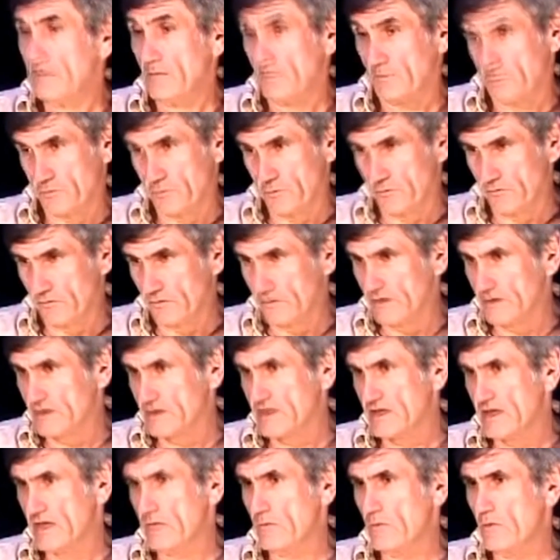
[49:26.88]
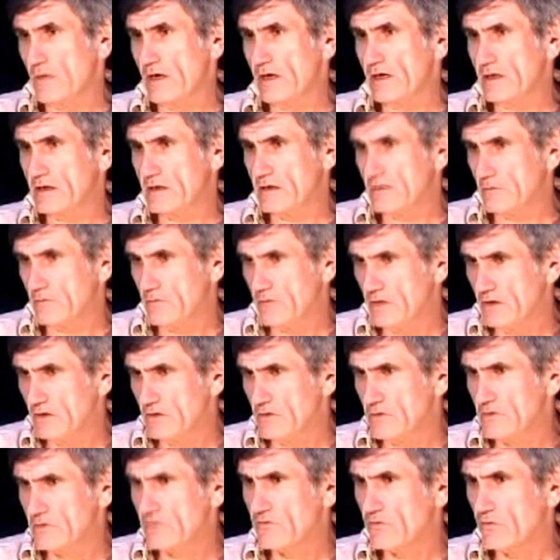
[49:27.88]
Approval the same way. It can be
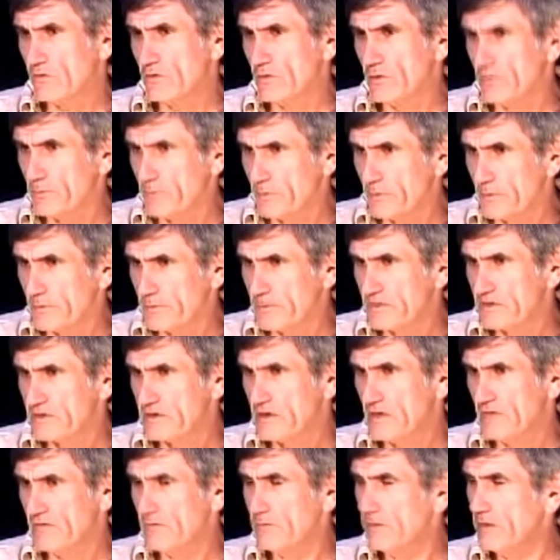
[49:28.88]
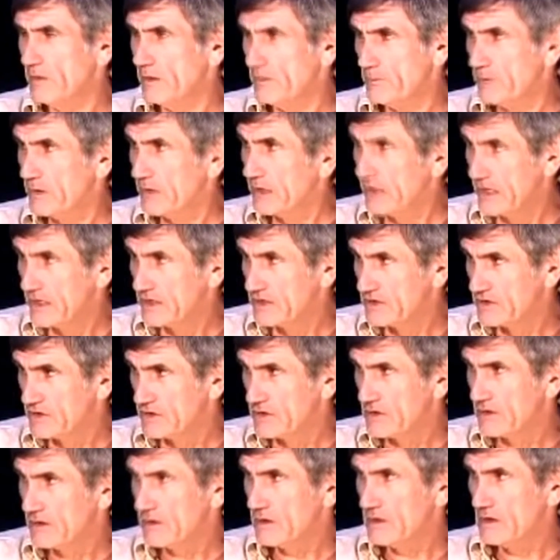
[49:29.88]
used for the purpose of
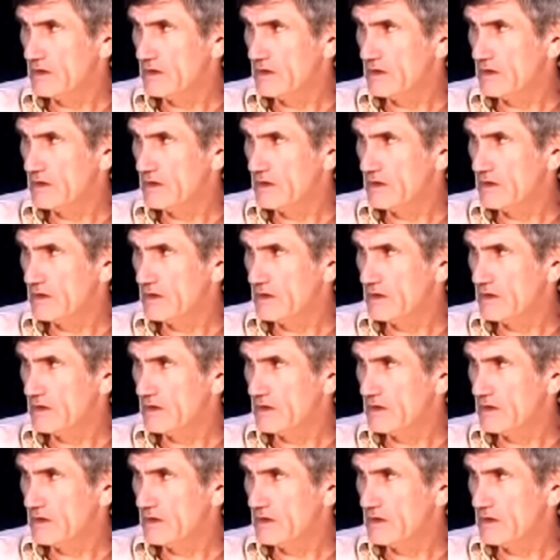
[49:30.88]
manipulation.